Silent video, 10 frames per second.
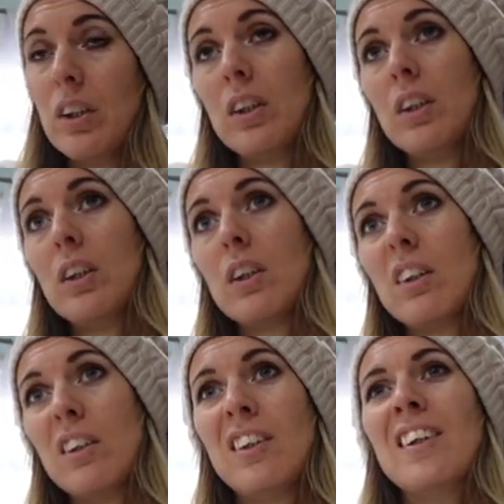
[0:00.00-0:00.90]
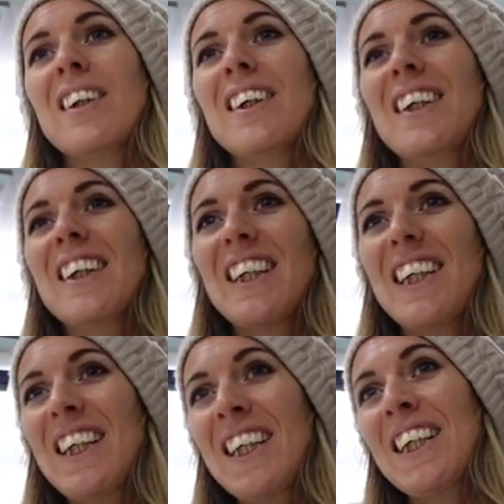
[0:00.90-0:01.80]

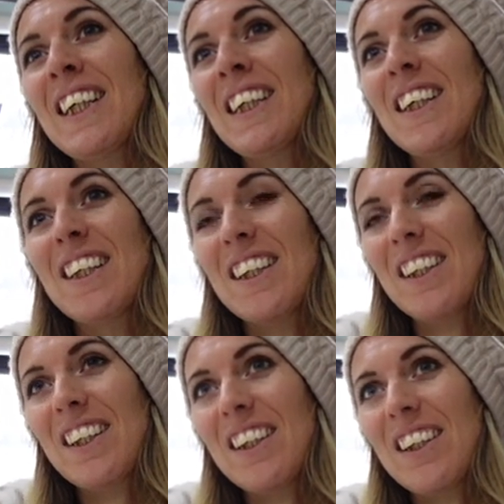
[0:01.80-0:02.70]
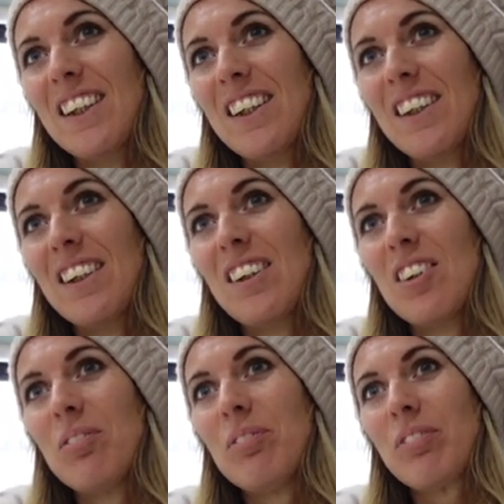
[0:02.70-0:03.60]

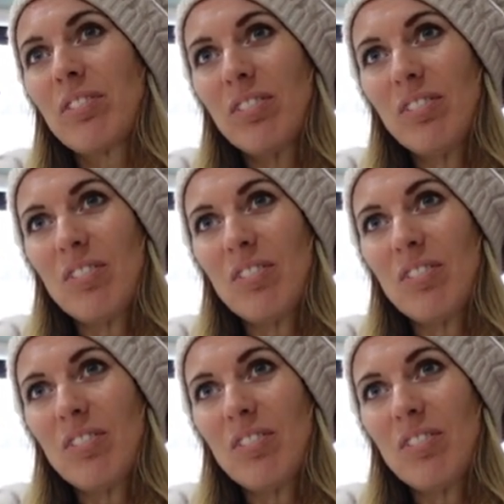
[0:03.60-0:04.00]
(no one is talking)